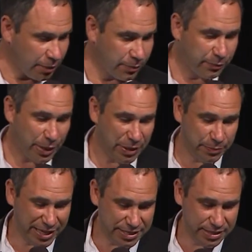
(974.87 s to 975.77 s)
by
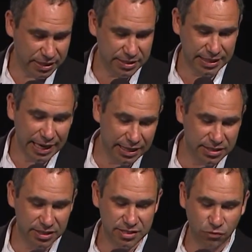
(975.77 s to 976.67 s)
bypassing scaling,
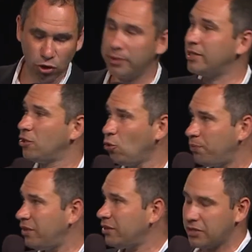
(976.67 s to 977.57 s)
transforming, and loop
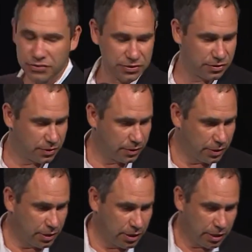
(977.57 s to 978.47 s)
filters.
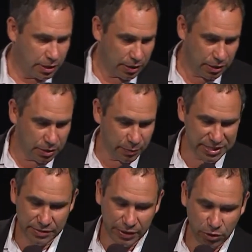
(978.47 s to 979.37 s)
By
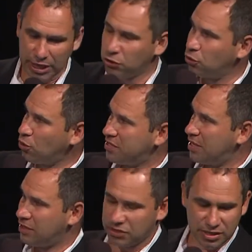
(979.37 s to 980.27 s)
the way, I would like to know
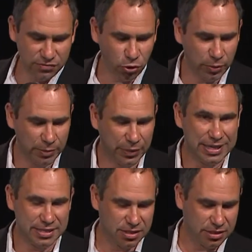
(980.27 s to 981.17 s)
the transform
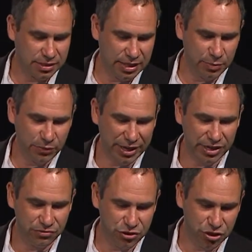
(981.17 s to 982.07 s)
bypasses can be very
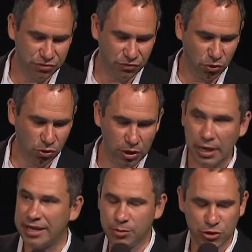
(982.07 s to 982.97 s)
efficient for
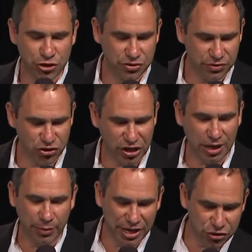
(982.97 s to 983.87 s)
images with
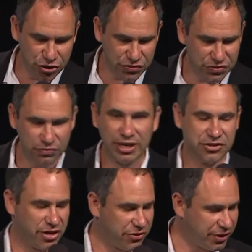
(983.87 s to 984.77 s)
sharp edges,
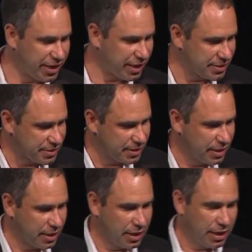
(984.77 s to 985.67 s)
flat areas,
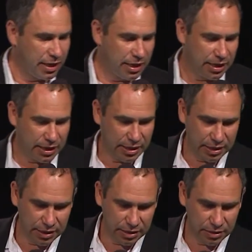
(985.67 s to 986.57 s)

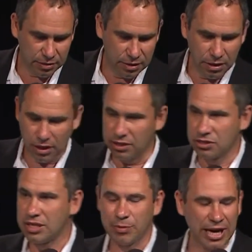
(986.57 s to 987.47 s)
and
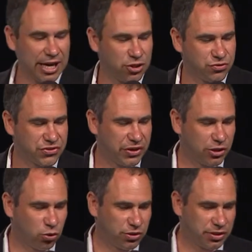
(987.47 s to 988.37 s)
some kind of screen
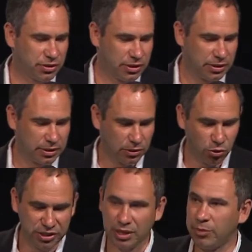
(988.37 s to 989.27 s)
content
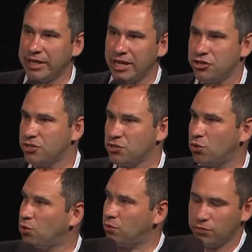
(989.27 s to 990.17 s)
coding application.
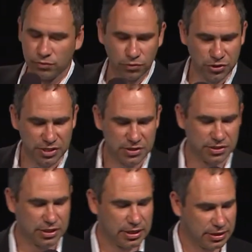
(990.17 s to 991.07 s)
So for
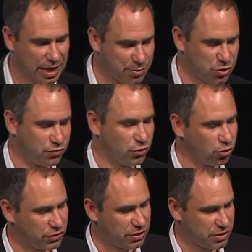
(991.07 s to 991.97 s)
these types of
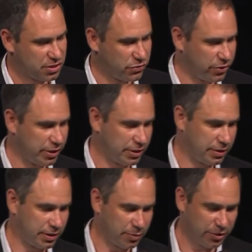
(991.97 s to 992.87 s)
content, this
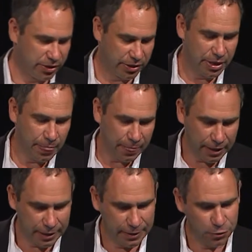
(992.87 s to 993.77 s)
can be
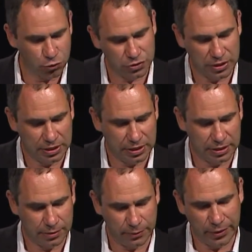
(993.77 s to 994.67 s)
used in
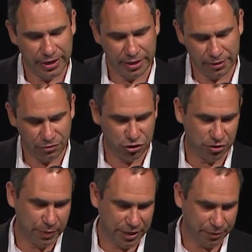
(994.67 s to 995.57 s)
a very
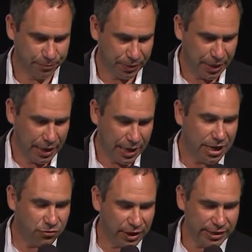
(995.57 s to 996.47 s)
efficient manner.
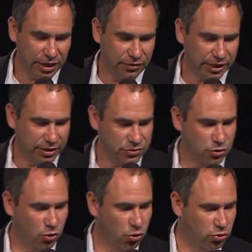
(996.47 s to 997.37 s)
And finally, we have
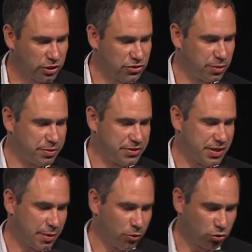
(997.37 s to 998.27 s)
so-called
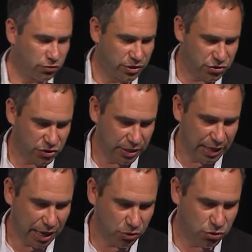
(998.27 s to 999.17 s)
intra-PCM mode, which
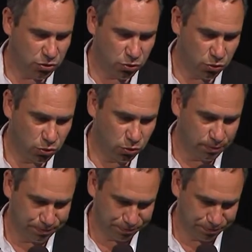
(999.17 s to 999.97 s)
allows to